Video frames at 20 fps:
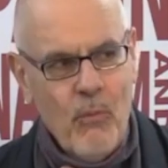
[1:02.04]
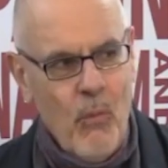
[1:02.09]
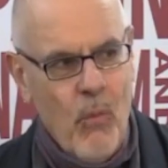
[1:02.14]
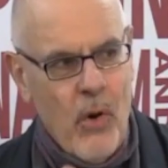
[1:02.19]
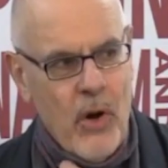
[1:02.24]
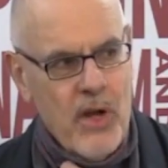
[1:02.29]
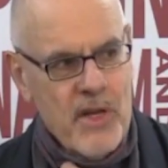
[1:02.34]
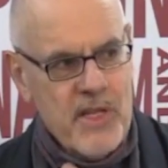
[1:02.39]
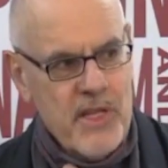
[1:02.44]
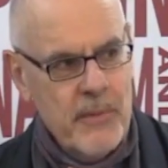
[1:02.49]

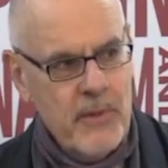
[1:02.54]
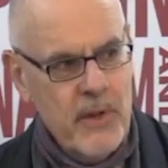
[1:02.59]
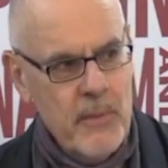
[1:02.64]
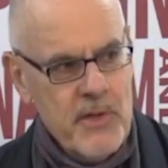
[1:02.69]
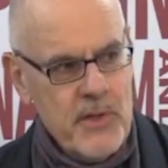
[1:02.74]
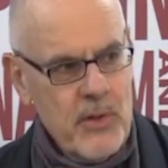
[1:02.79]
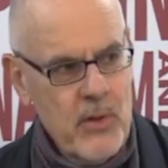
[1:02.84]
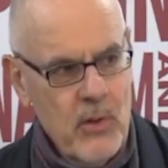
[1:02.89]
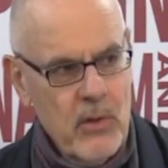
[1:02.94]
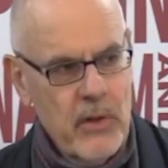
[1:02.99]
what I
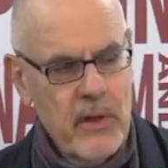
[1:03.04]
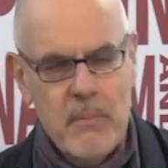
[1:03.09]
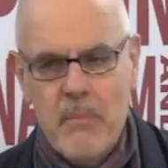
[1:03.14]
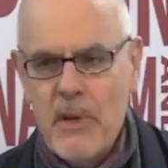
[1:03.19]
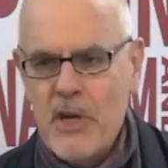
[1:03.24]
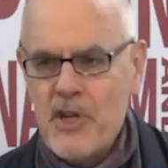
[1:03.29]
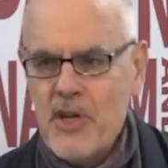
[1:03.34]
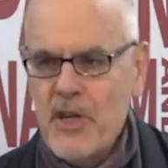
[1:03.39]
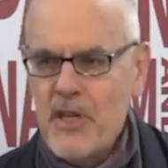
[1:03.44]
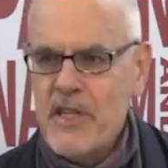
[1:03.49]
sometimes call
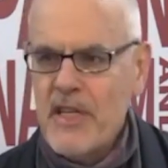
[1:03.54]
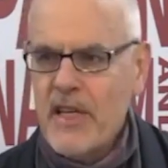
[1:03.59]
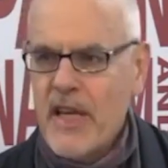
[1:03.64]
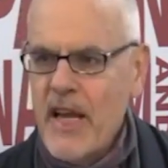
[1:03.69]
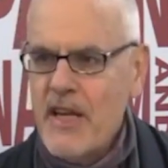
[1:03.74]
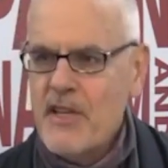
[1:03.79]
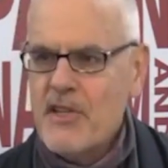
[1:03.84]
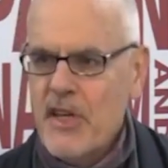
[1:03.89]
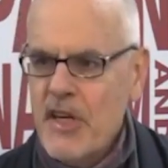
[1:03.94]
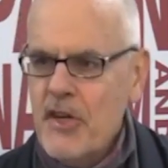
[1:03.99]
admissions
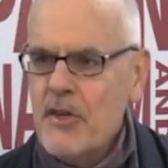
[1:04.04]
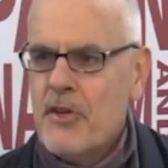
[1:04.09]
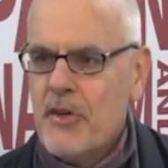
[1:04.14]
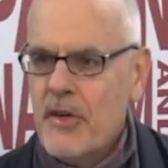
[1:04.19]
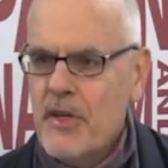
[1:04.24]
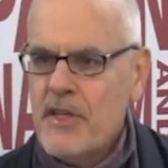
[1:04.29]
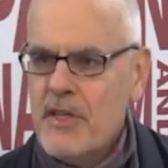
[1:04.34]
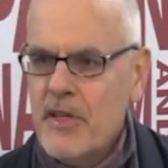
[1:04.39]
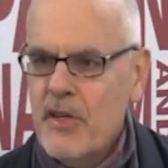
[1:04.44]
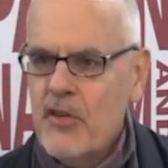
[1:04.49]
against
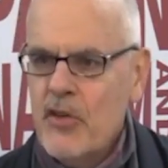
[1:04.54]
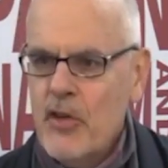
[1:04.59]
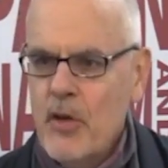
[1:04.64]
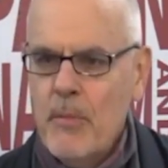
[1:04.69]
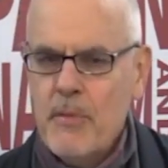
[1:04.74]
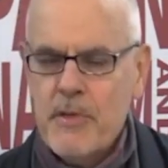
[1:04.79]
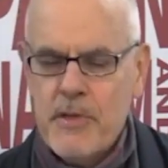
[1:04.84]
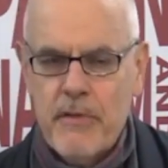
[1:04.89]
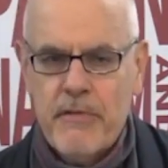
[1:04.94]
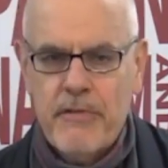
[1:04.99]
interest in
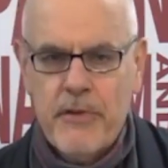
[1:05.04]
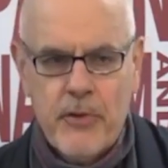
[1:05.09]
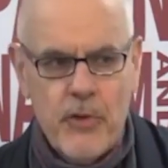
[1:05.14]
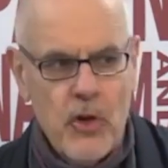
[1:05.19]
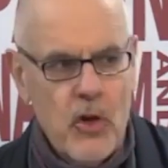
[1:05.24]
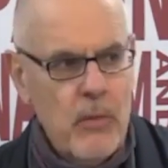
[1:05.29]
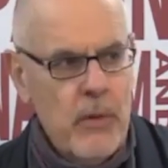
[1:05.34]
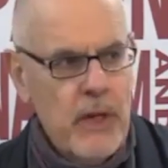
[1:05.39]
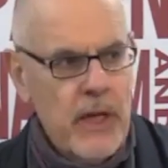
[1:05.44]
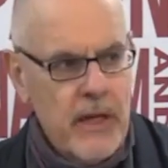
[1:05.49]
terms of
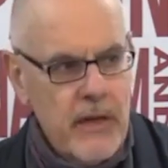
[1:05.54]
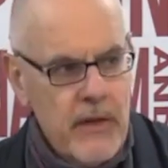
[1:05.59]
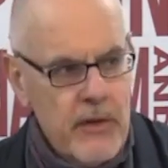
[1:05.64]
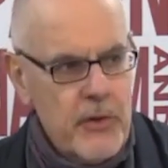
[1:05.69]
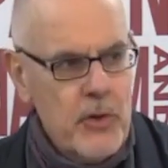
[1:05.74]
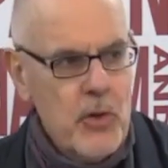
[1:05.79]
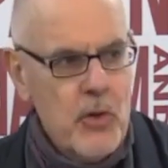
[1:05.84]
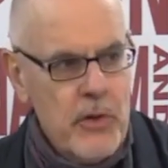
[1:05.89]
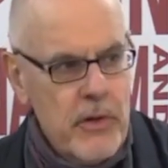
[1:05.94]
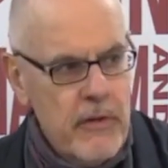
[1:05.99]
determining the
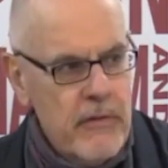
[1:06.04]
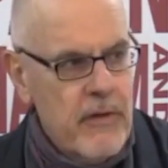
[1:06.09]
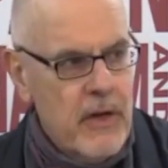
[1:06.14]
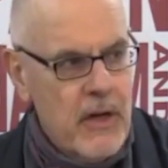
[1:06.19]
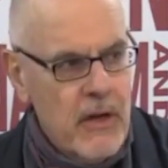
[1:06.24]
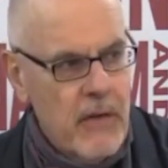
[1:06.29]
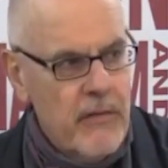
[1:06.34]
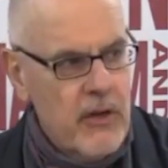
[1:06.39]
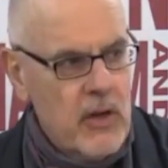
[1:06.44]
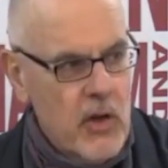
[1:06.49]
truth of a,
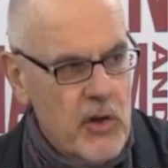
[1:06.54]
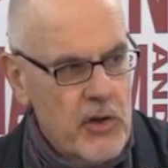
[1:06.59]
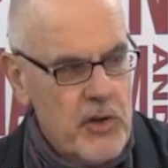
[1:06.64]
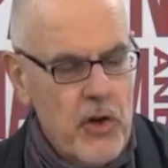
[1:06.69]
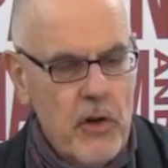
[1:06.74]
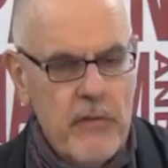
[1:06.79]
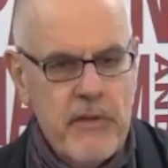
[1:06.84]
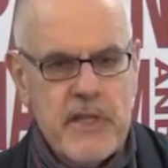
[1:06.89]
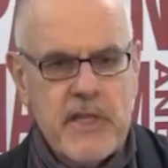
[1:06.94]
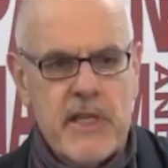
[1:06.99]
of a
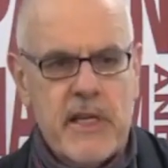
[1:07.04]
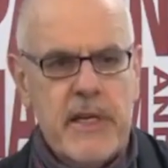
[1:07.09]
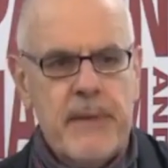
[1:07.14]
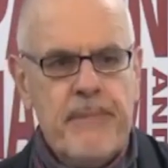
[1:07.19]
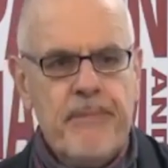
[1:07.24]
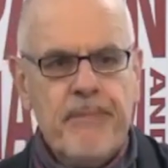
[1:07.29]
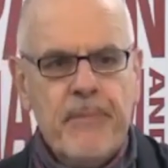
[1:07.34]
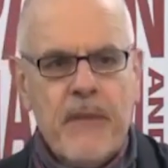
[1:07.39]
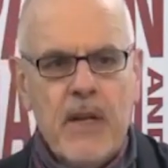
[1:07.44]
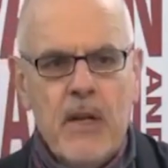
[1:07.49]
controversy,
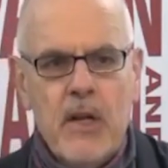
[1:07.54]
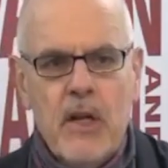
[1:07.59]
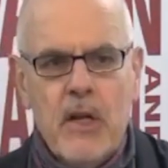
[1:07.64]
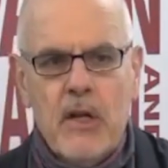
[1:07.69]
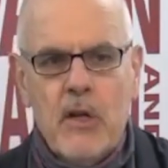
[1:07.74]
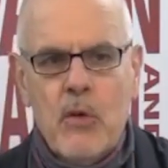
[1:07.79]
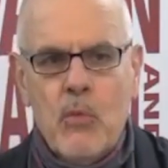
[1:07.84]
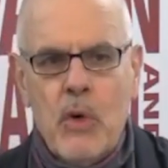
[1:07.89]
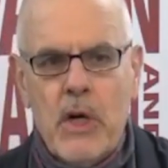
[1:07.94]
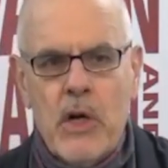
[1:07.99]

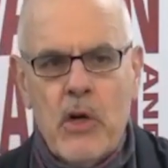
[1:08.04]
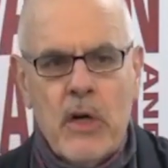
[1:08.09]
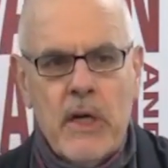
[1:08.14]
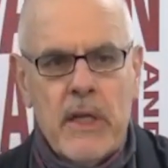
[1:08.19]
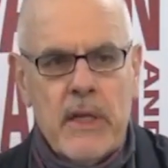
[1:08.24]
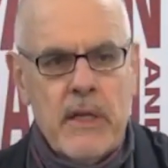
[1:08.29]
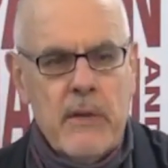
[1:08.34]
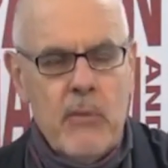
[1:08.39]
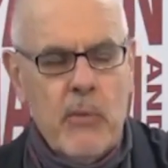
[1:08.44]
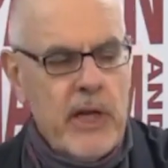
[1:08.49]
we, look
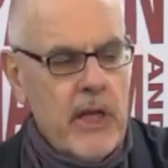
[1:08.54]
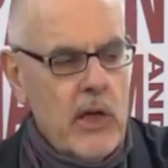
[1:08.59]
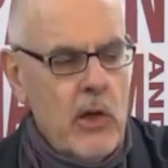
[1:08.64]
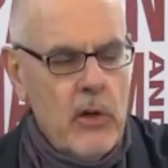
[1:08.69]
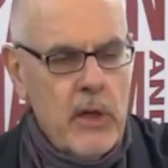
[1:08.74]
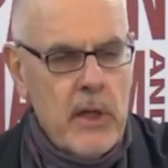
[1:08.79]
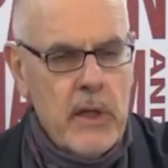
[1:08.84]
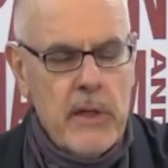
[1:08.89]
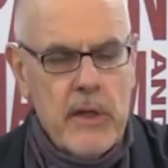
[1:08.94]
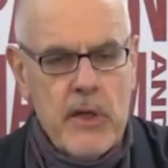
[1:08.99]
at, we can
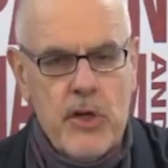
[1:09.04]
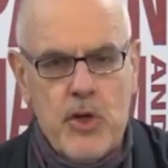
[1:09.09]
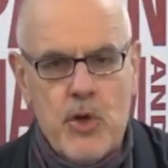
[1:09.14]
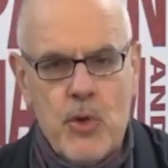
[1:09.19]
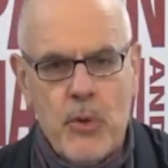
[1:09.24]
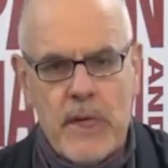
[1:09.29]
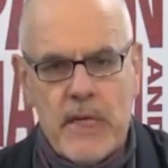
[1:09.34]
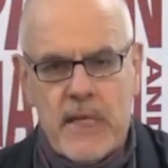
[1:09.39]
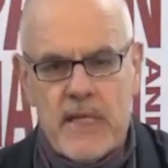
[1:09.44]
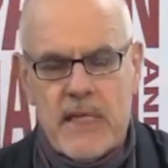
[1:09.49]
look at the
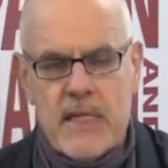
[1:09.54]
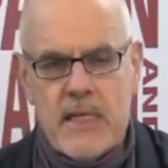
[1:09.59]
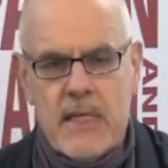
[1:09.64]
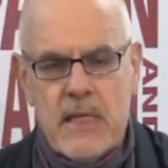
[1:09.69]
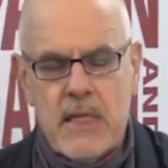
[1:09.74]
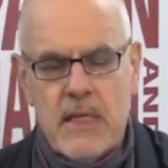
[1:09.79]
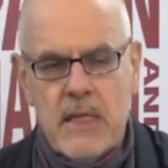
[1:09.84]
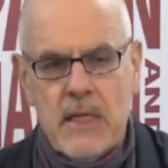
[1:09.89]
U S,